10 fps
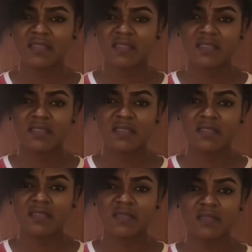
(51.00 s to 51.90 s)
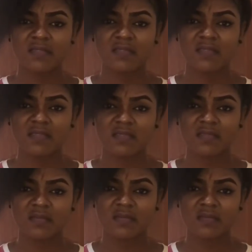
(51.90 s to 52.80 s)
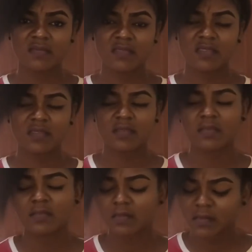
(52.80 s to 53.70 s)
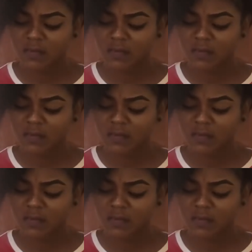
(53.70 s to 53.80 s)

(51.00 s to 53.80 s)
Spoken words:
(no one is talking)